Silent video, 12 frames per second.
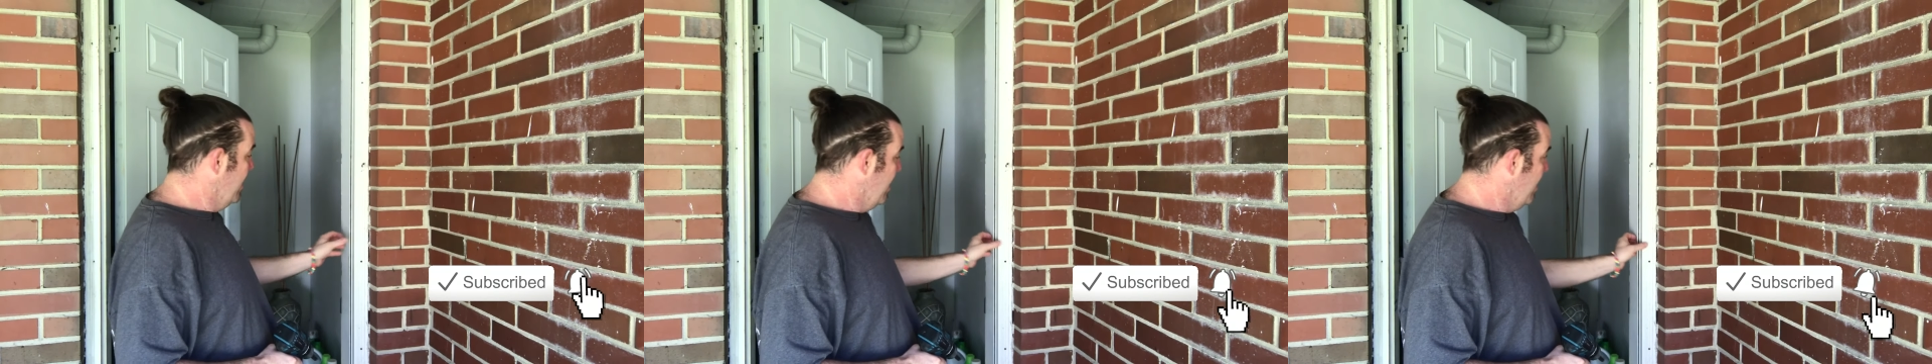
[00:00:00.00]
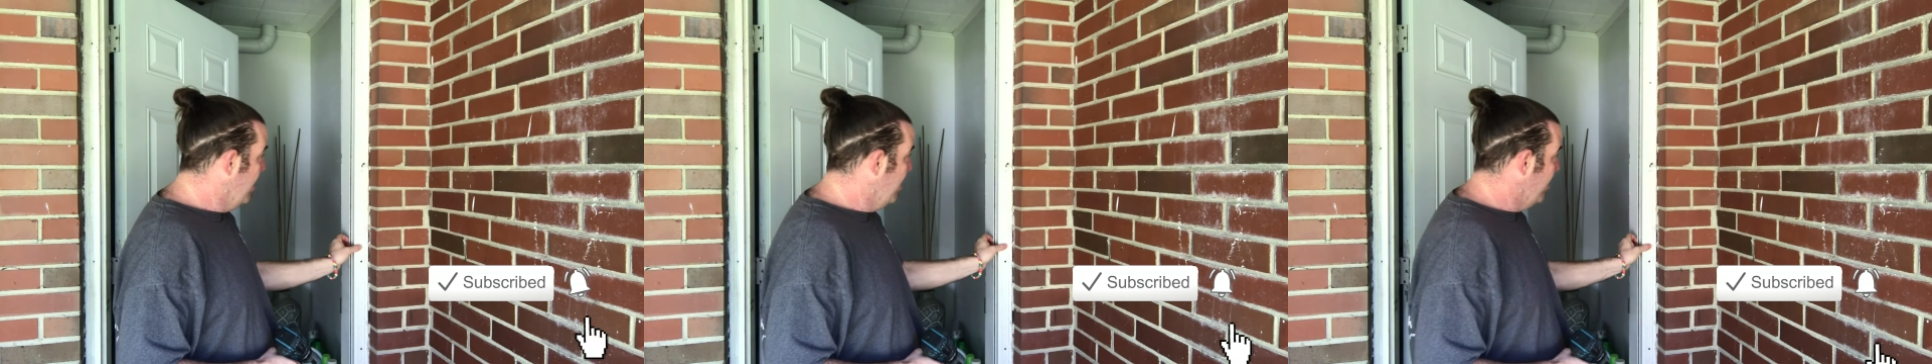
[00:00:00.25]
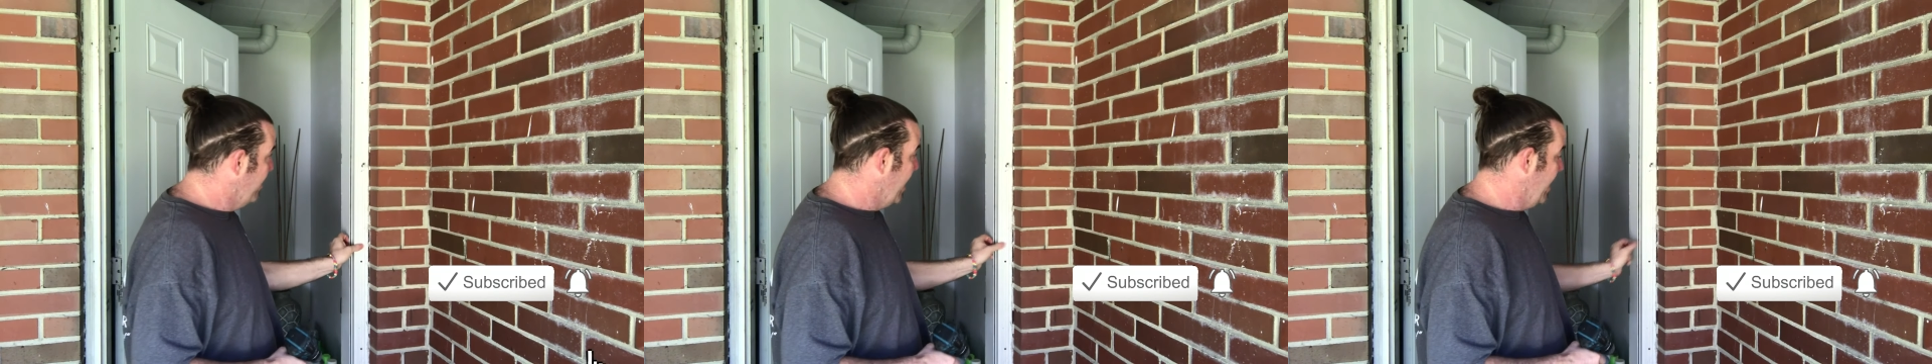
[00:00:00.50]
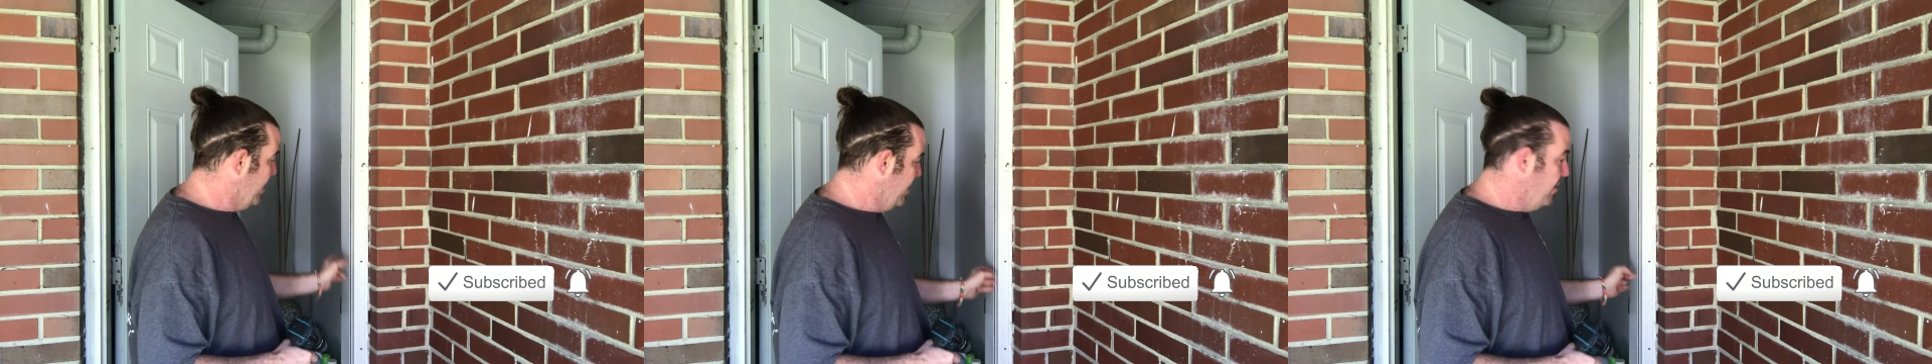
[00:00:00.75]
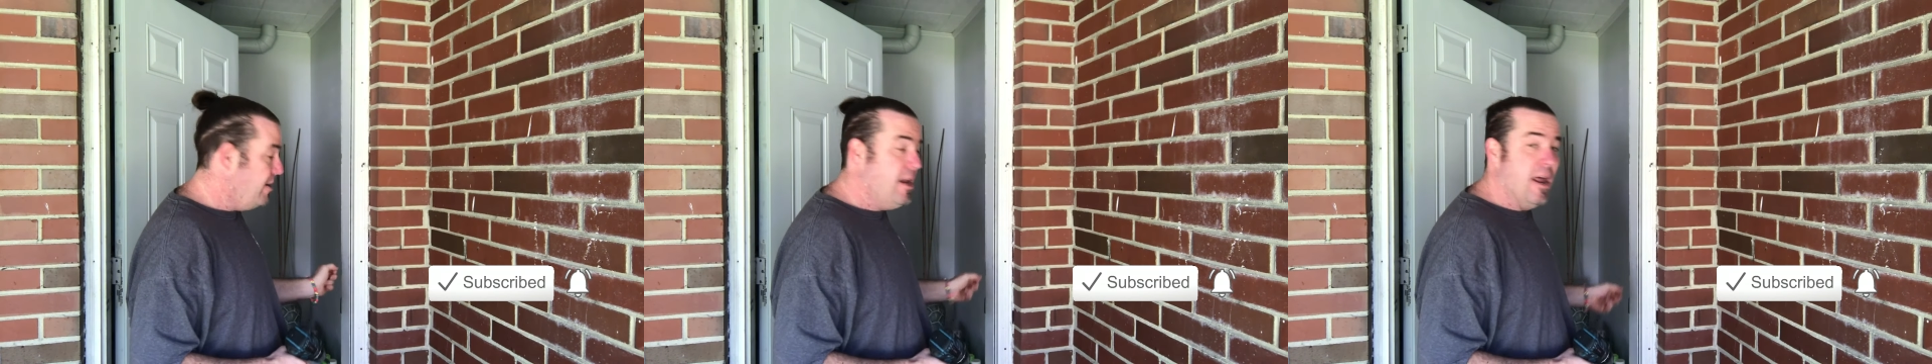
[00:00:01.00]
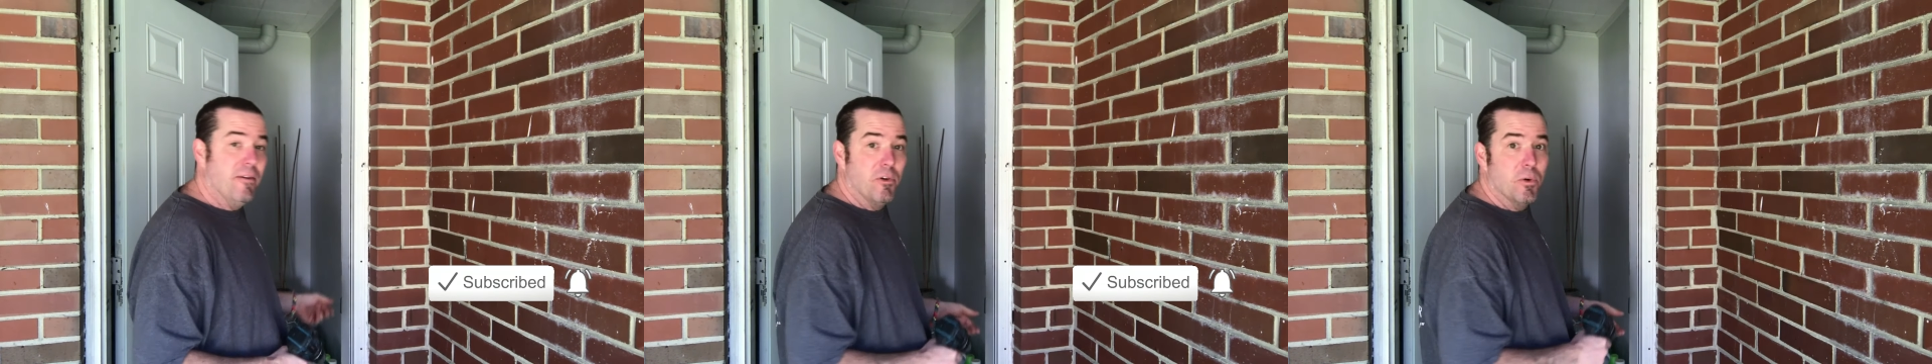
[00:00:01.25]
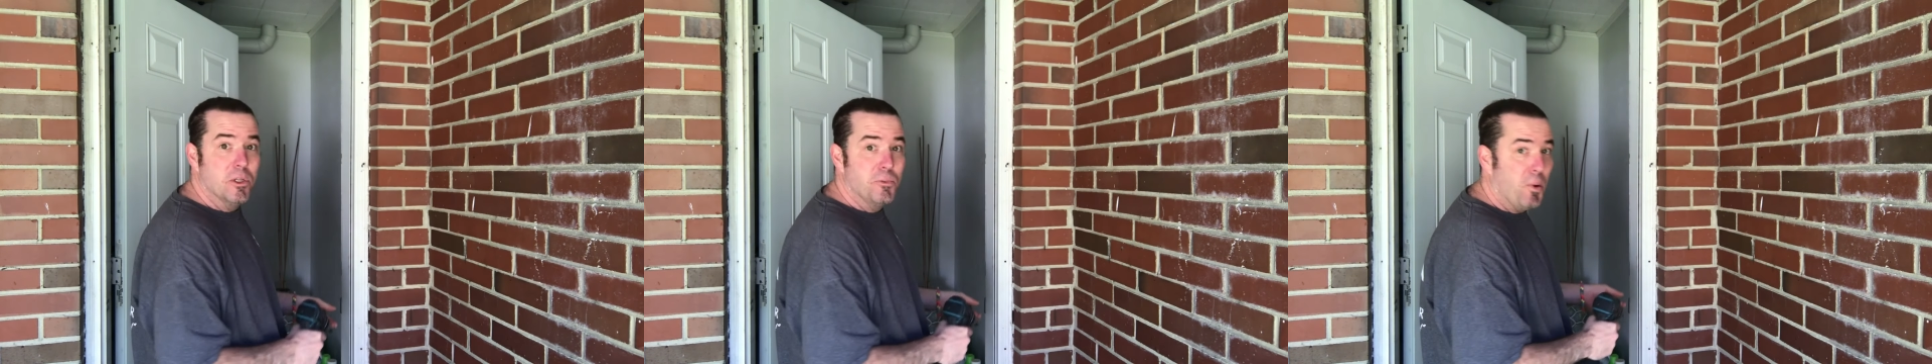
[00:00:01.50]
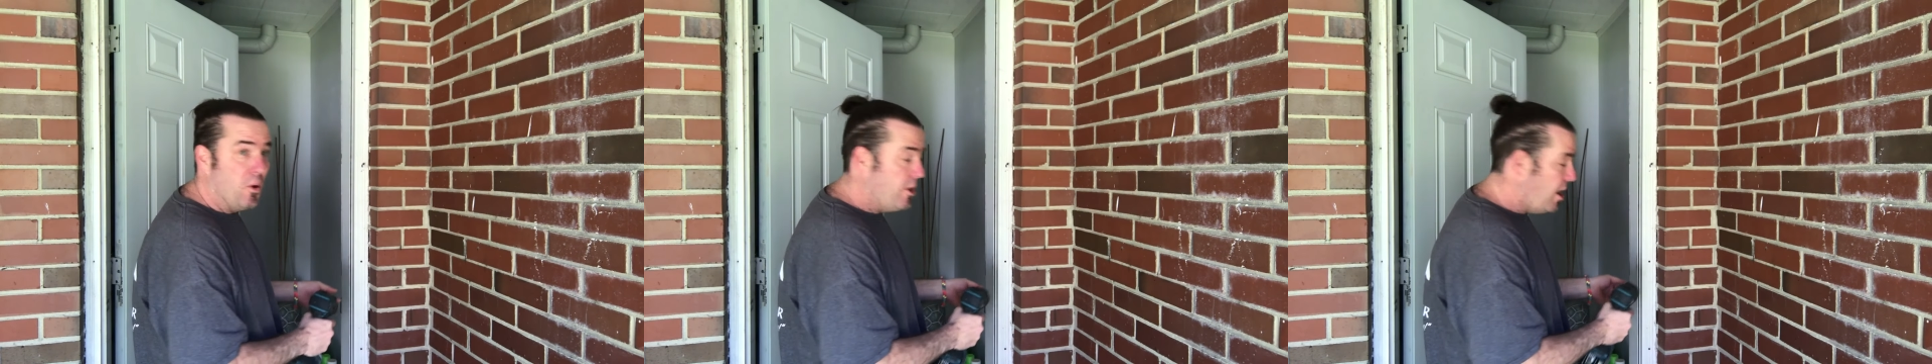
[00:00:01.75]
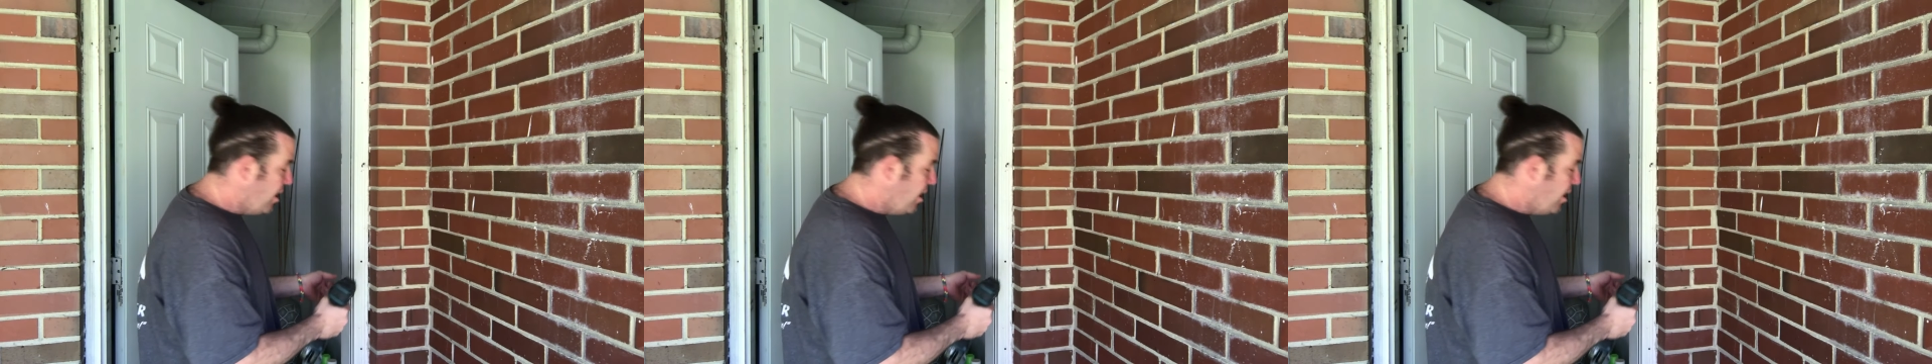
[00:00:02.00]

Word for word: uh, that never was pulled